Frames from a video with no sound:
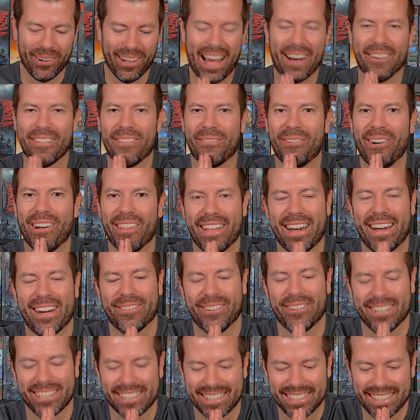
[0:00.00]
how well that
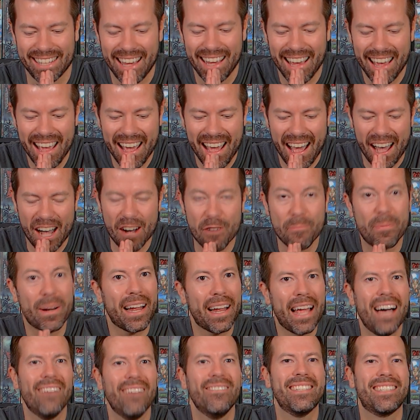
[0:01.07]
works. But I
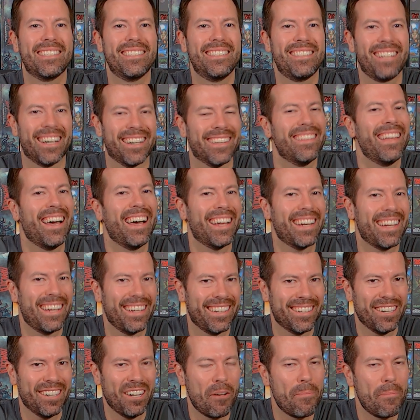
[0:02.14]
haven't done that
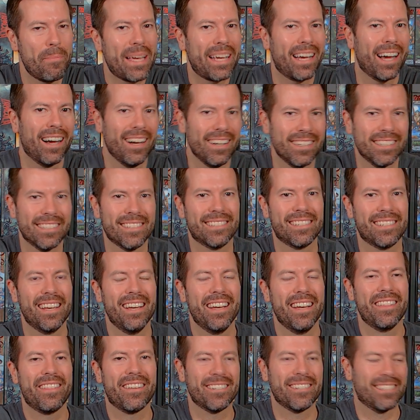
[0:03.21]
here because
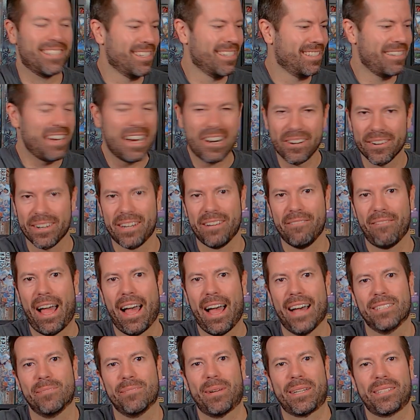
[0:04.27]
there's this narrative
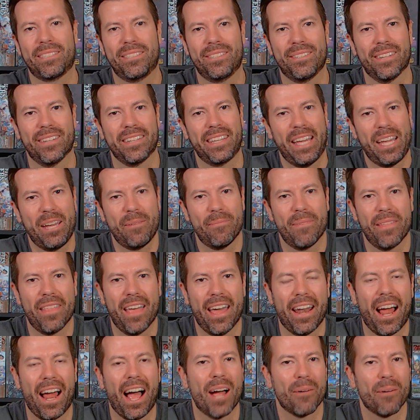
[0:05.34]
aspect to the game
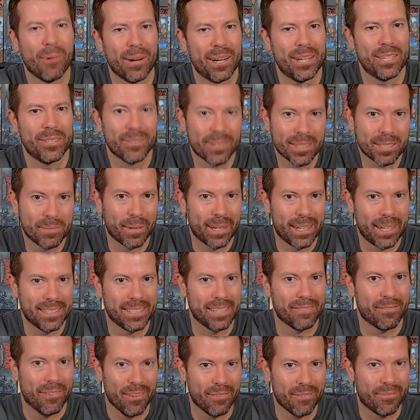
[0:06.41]
and I wanted to experience
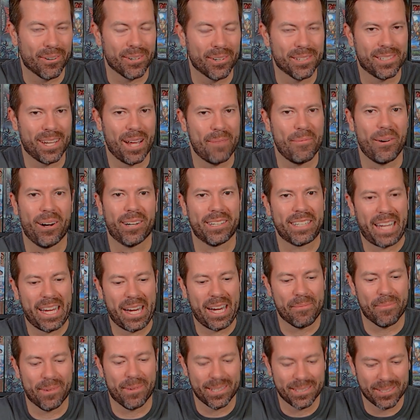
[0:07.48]
it for the first time on
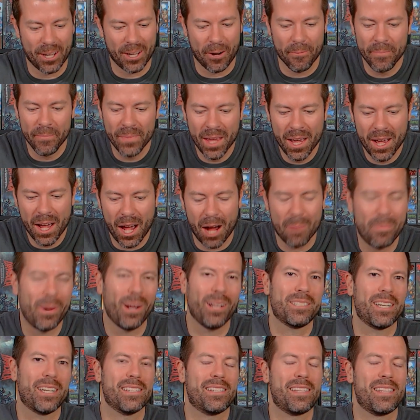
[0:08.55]
camera. So I
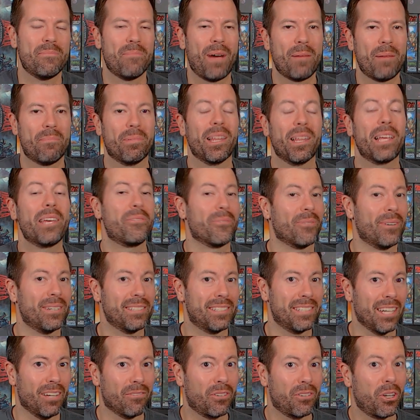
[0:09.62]
apologize that my playthrough
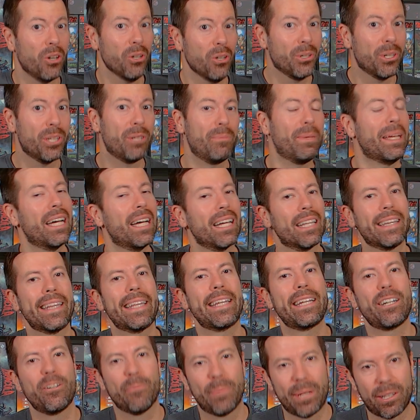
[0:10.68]
itself could be a
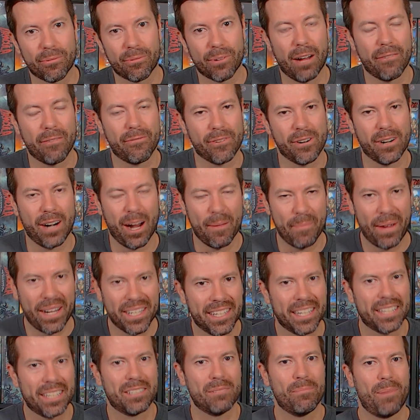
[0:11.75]
little bit rougher. I might
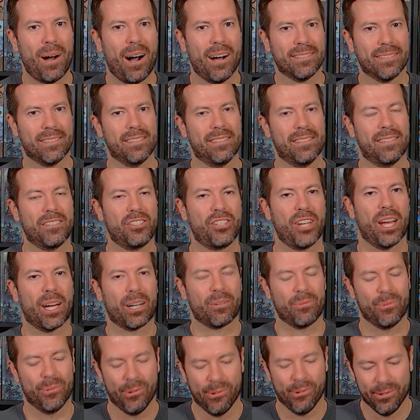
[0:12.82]
take some pauses to check
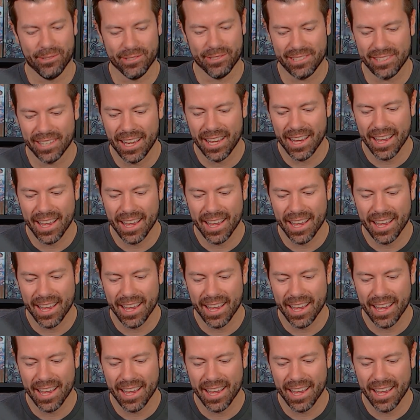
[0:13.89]
rules,